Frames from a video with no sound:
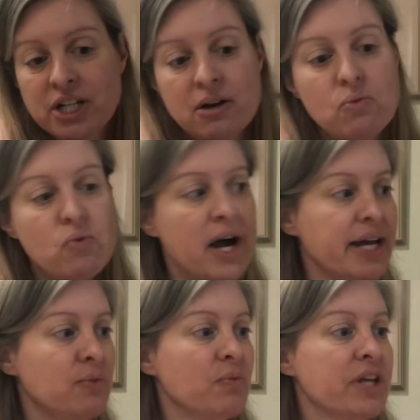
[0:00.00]
on
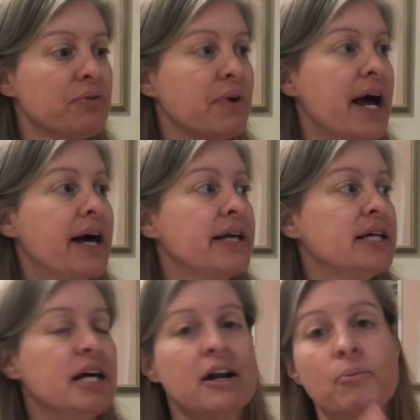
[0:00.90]
white with red,
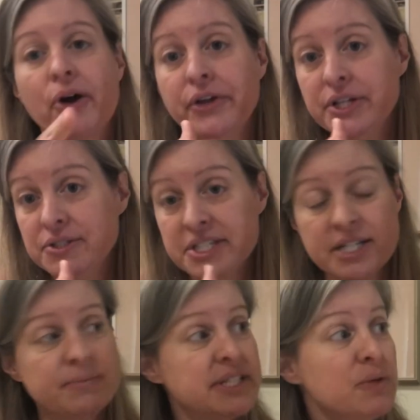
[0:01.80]
and I'll probably use
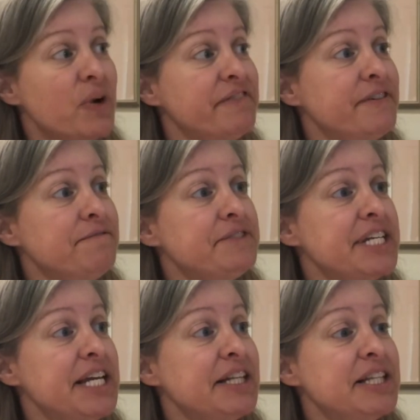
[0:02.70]
DMC
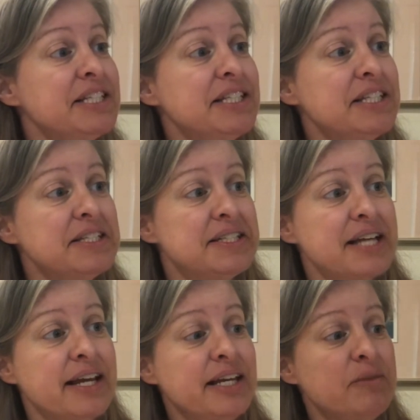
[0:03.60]
115. This is a
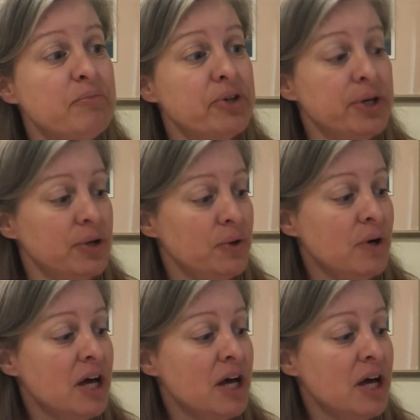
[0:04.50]
Study in Blue